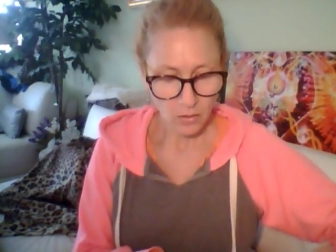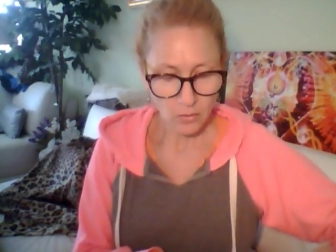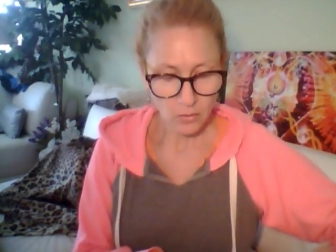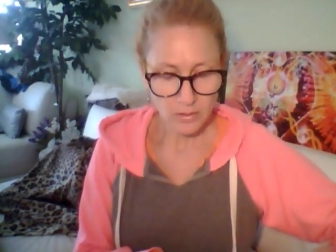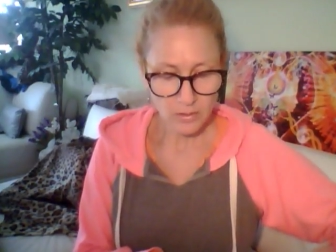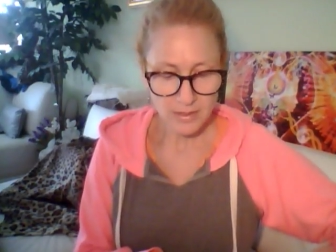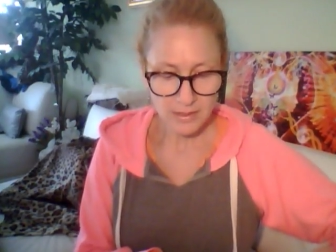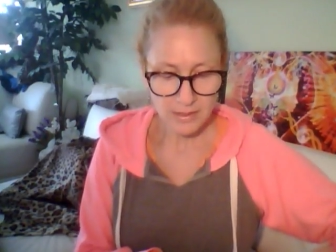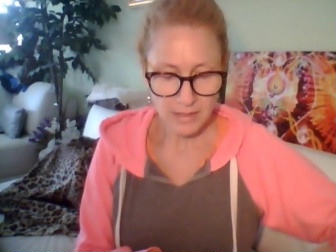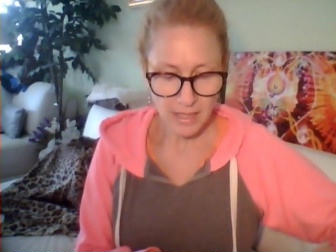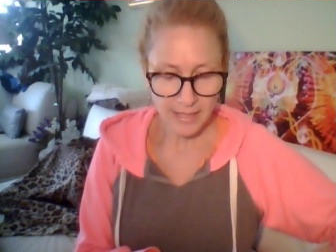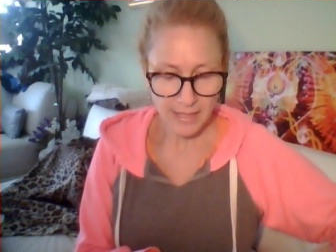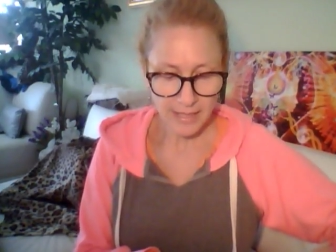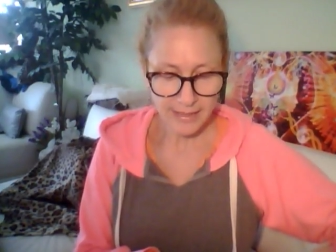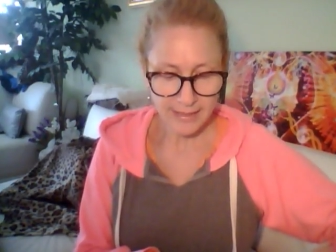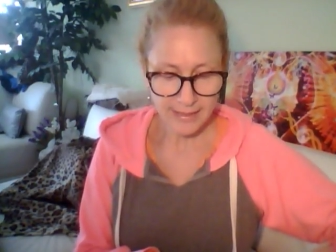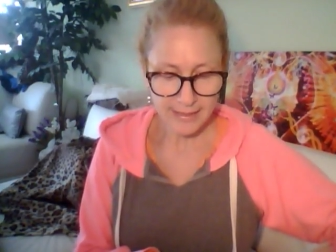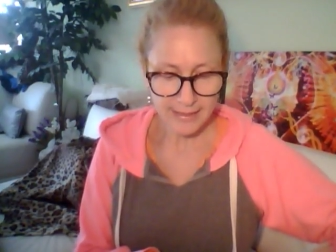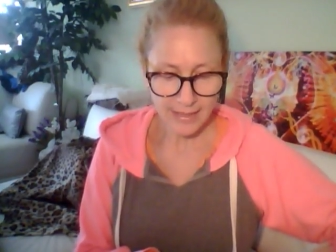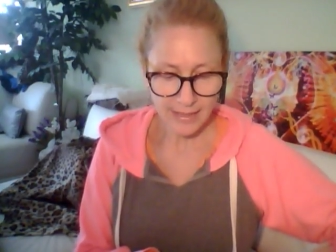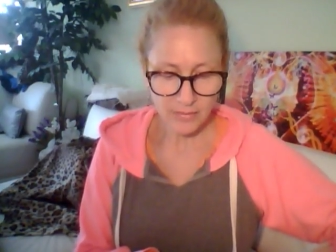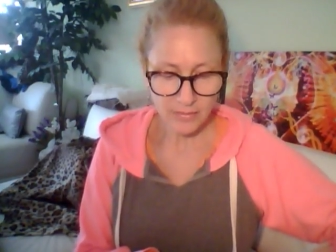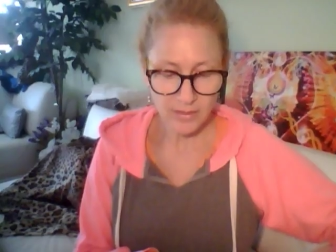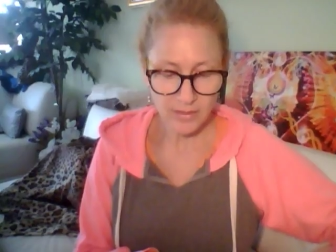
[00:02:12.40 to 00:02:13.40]
or
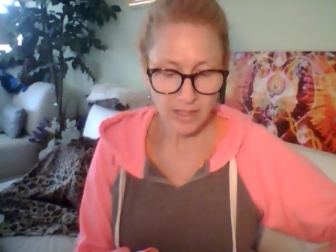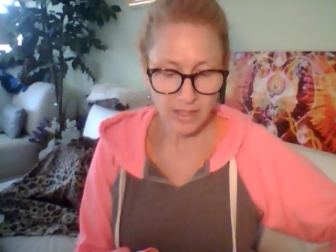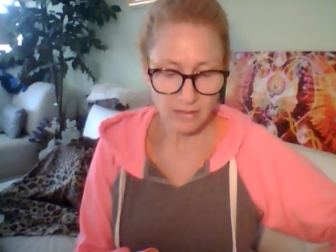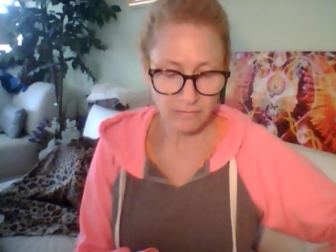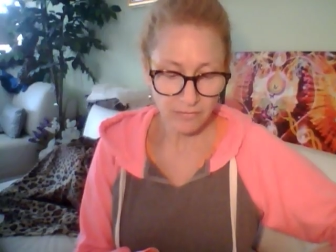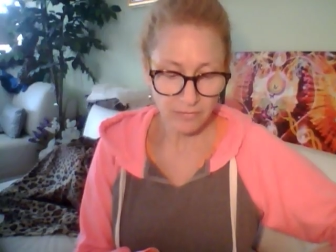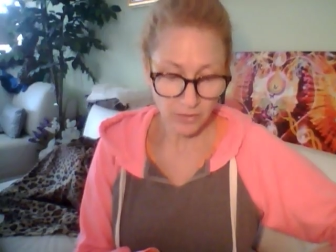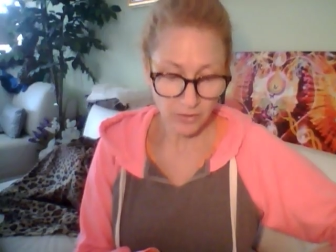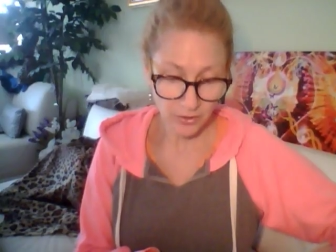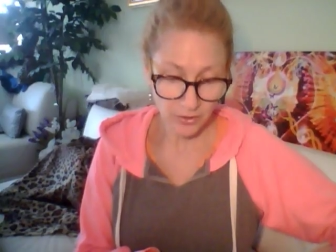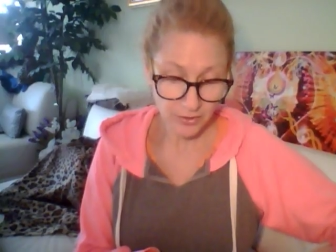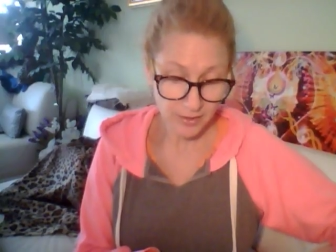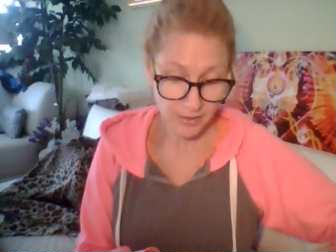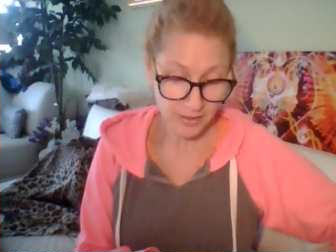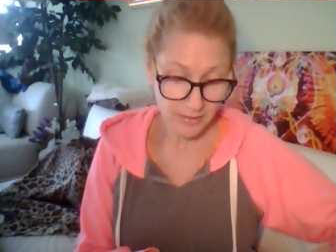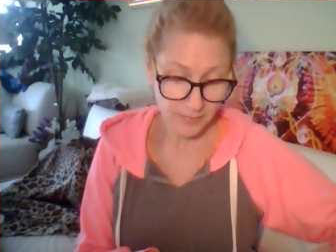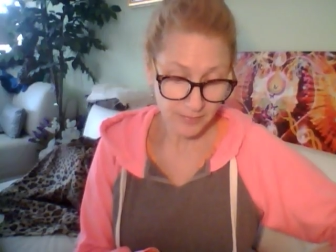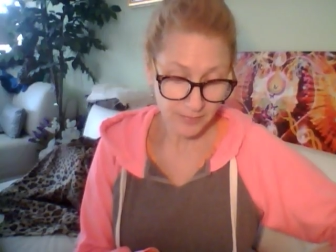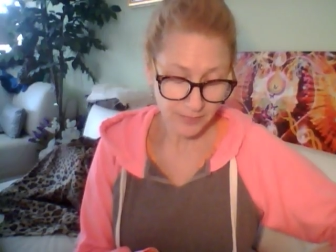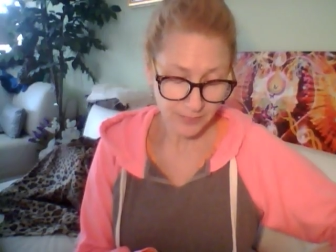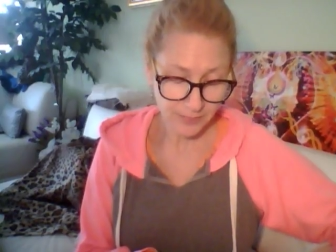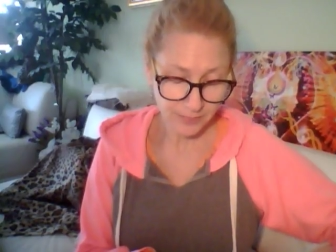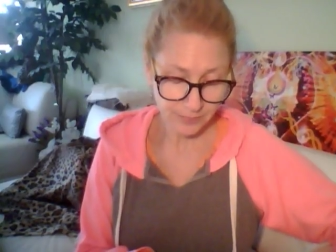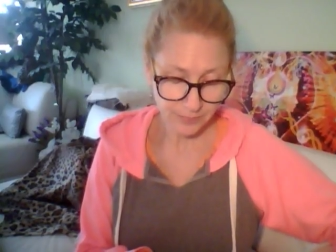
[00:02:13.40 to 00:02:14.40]
sliding down head first.
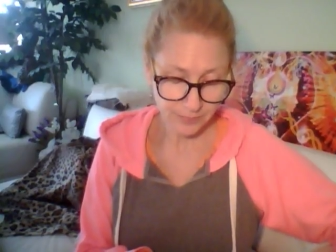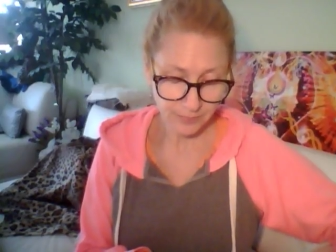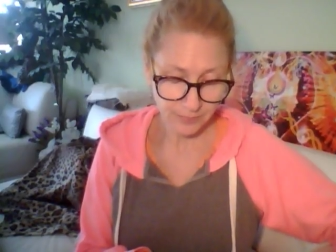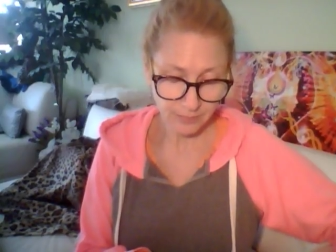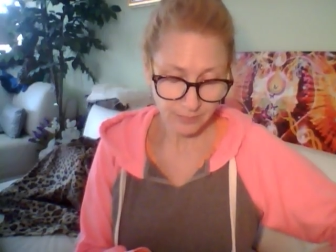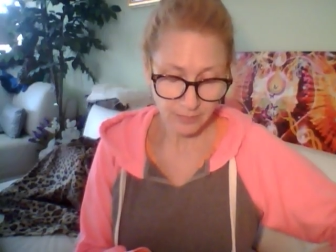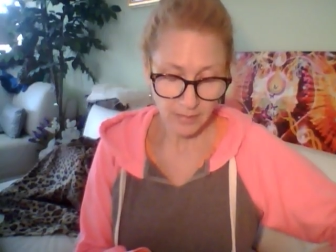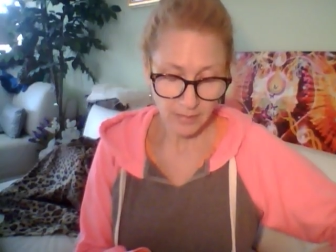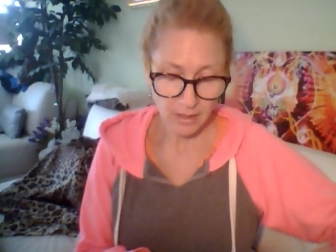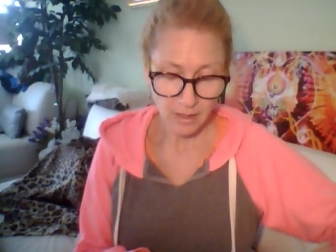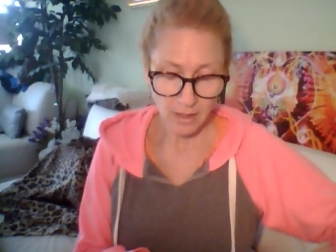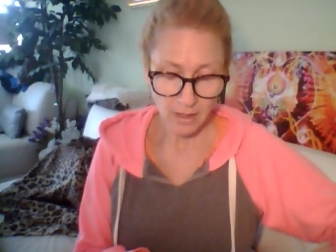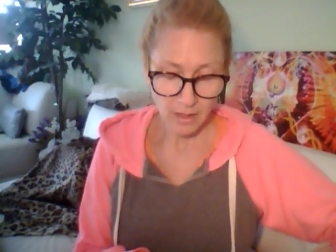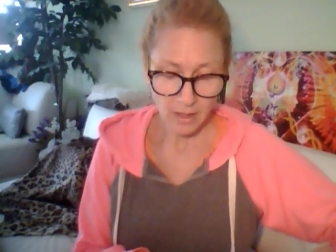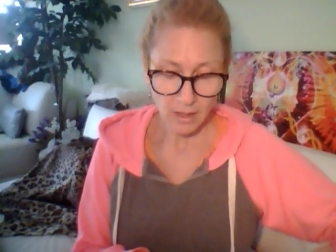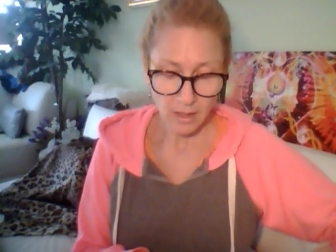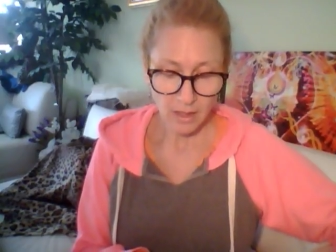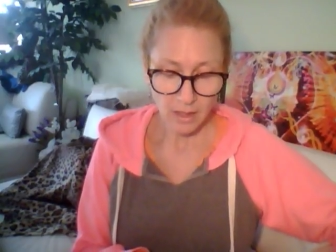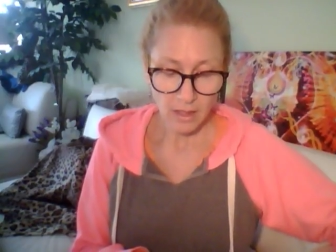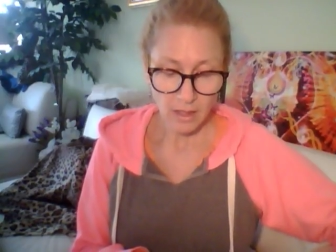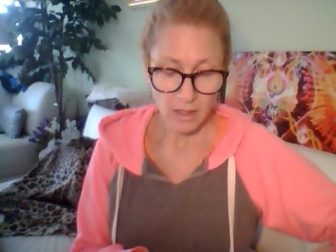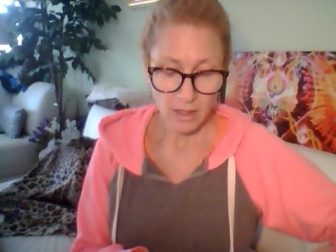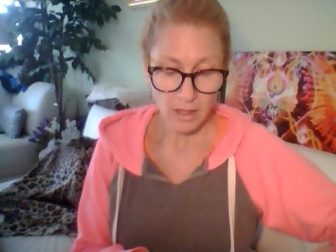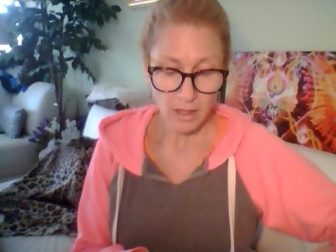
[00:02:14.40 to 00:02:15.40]

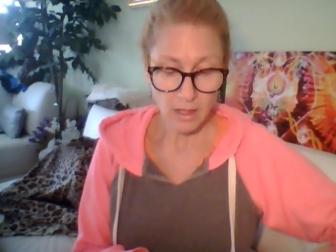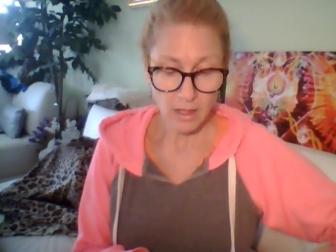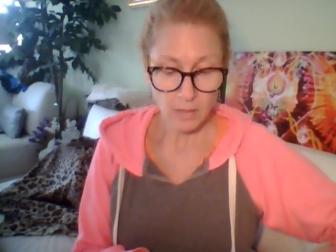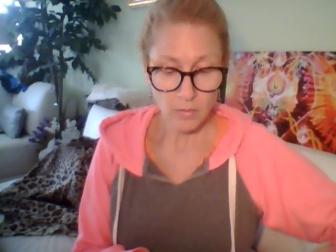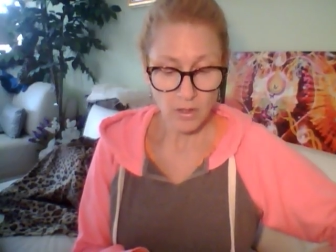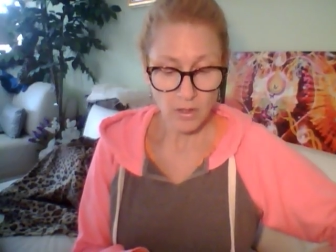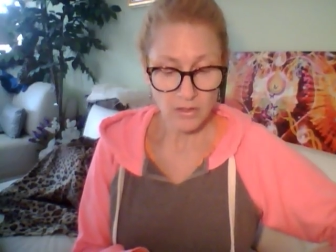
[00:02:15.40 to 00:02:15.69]
Um,